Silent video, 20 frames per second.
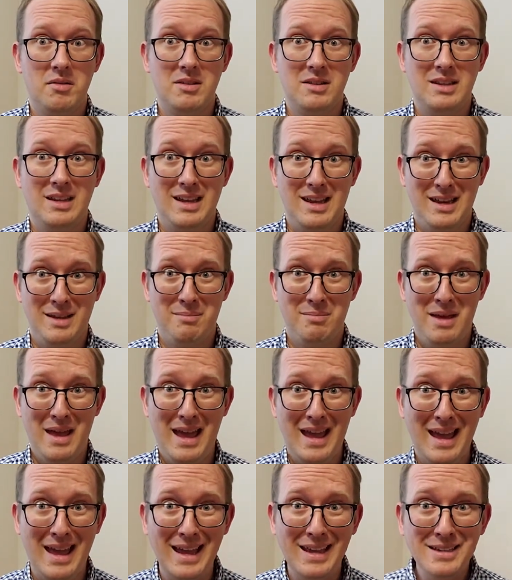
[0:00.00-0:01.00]
getting
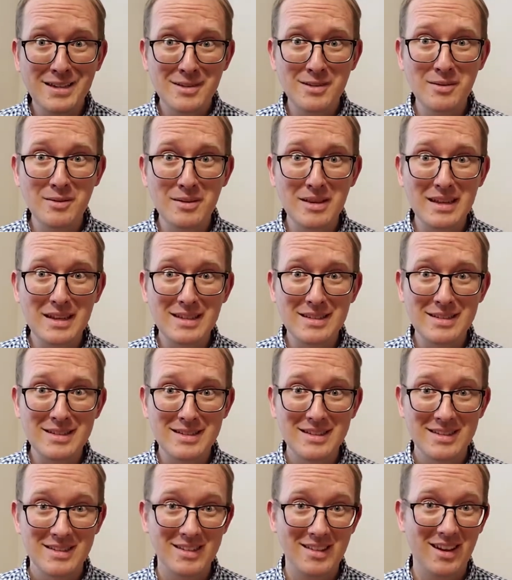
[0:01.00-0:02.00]
paid to do
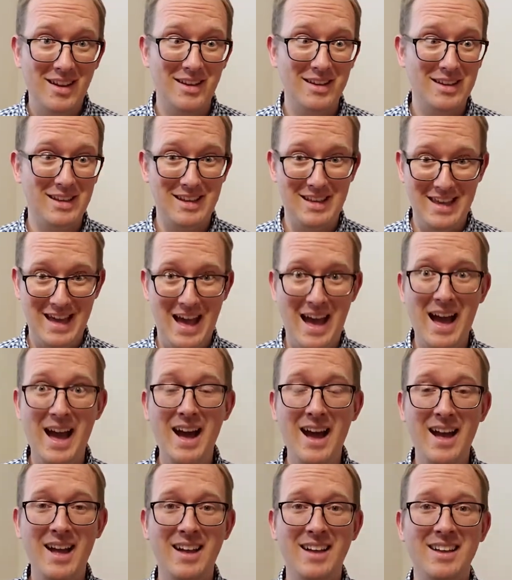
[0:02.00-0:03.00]
this?
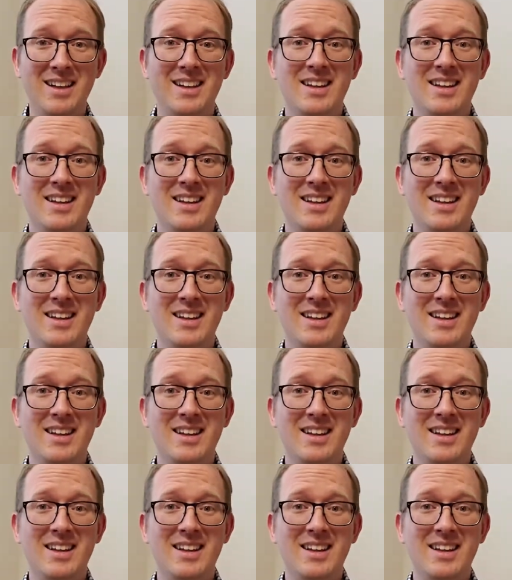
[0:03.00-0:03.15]
Yeah.